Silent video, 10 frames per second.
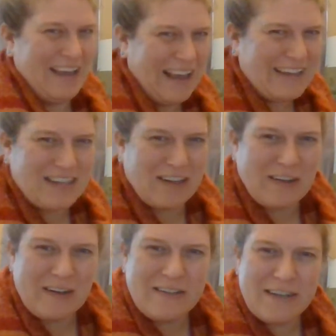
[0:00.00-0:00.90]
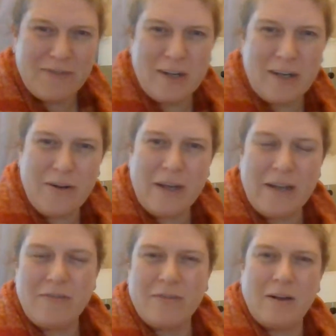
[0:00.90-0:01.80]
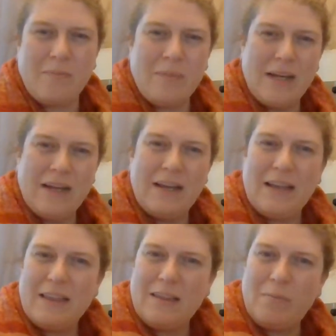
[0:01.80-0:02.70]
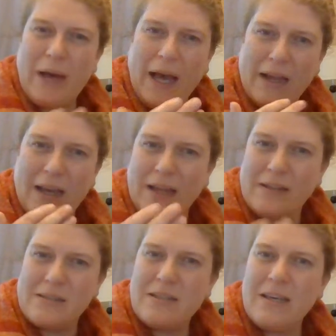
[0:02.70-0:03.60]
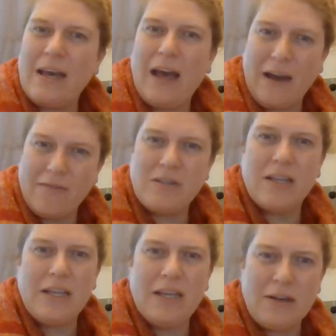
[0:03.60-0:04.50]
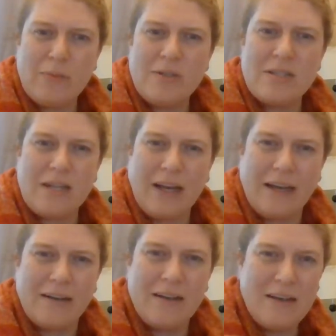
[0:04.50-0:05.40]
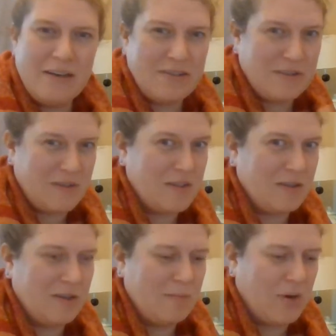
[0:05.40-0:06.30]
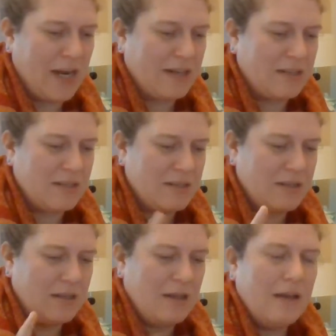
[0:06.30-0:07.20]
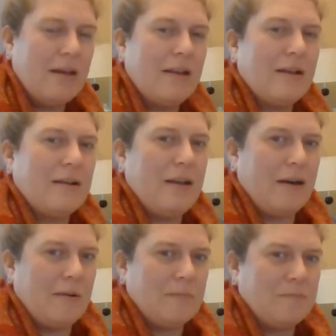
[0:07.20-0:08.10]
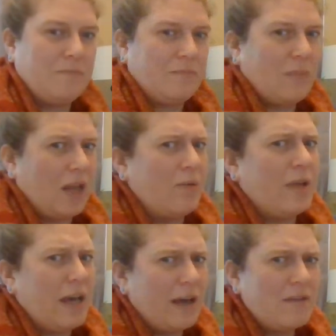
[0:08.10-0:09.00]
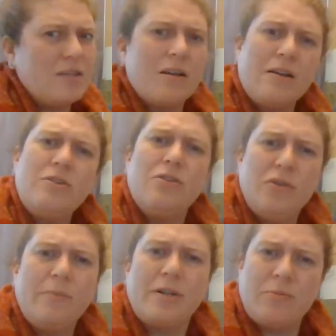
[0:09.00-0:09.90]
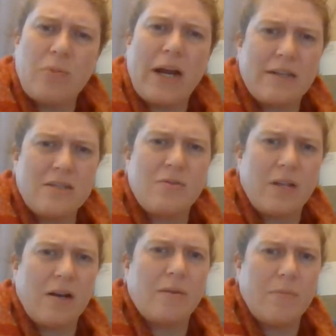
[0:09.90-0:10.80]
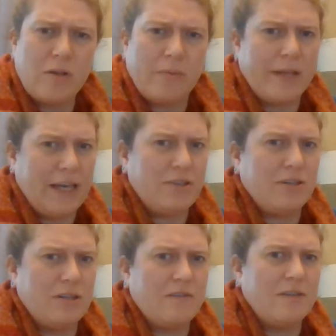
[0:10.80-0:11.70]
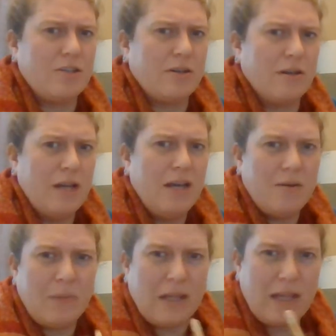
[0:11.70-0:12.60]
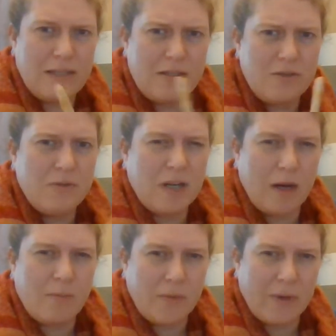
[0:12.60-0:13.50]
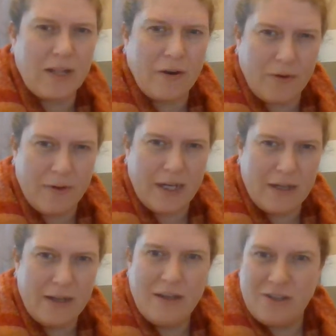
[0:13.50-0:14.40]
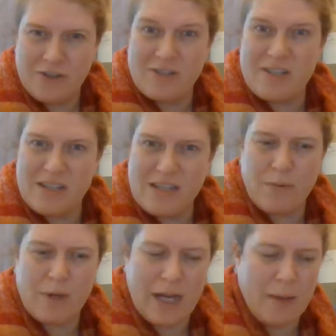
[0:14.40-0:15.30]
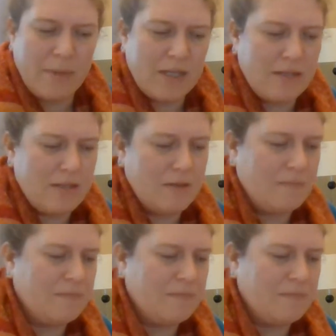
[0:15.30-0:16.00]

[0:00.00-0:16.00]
It's a little different going from the back end, the after the equal sign. So it's good practice. Now, we haven't done too much practice with our multiplication and division, but let's do a couple with our grid just to see what happens.